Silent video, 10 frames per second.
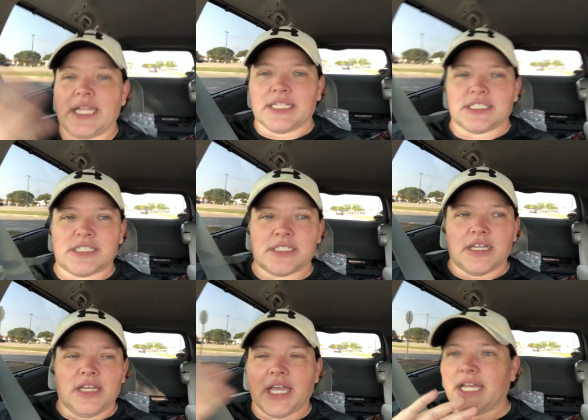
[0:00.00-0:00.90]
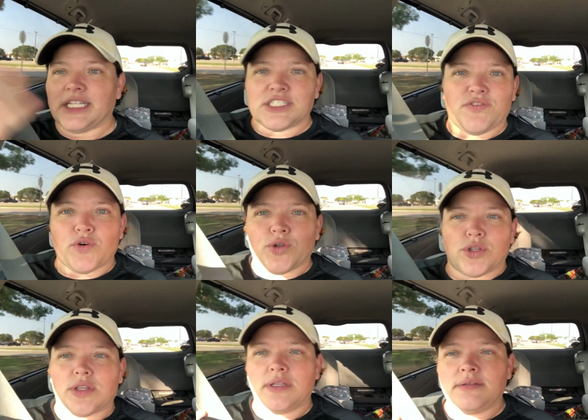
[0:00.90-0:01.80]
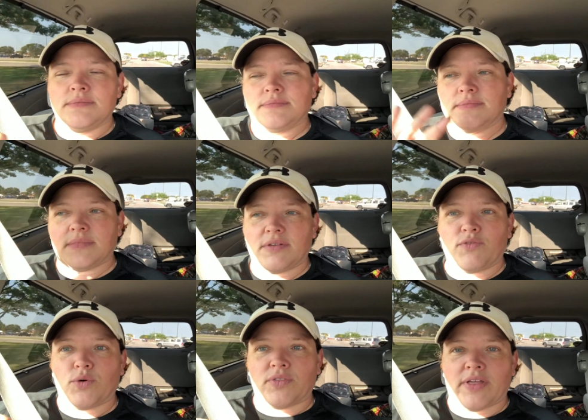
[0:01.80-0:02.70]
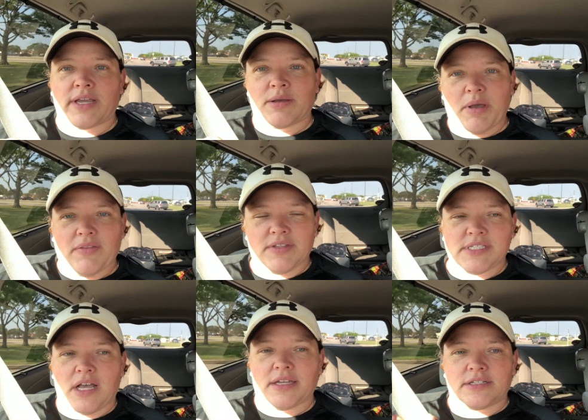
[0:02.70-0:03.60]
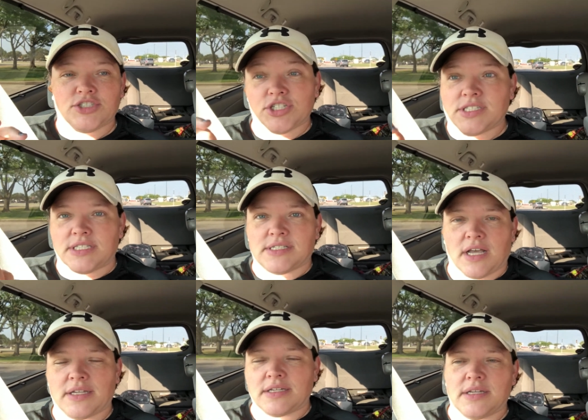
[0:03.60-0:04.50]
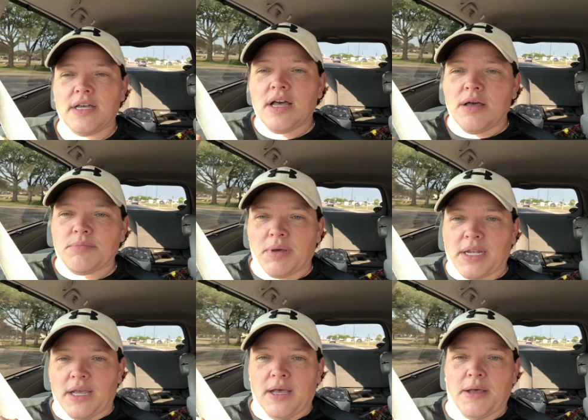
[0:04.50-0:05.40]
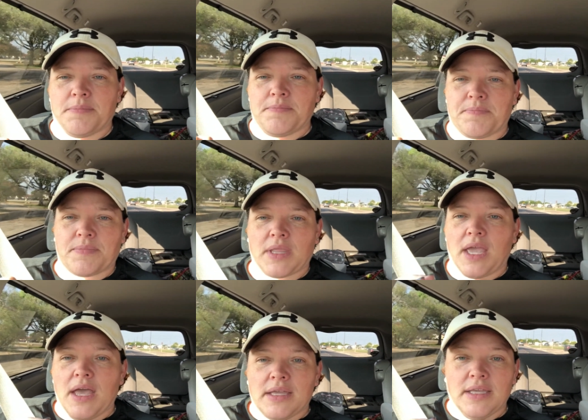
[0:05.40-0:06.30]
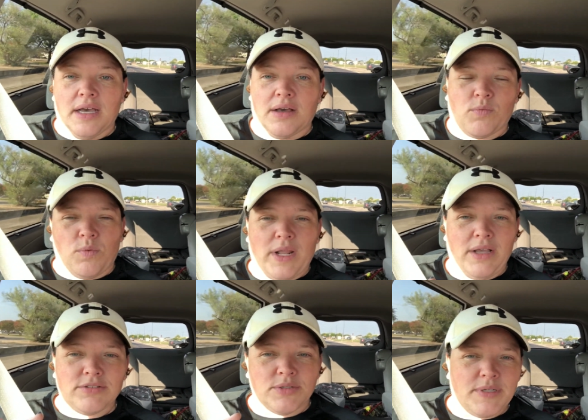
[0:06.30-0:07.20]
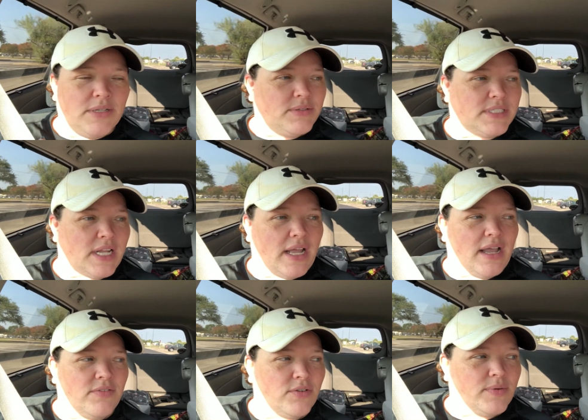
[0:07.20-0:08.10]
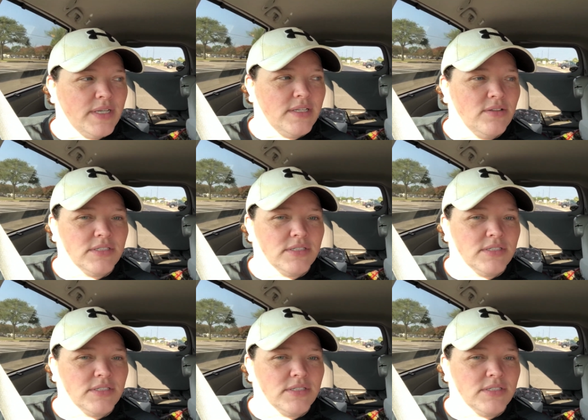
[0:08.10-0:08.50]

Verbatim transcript: in its, in its full, the full thing about this hike, just this hike. But um, yeah, what else are we doing today after we do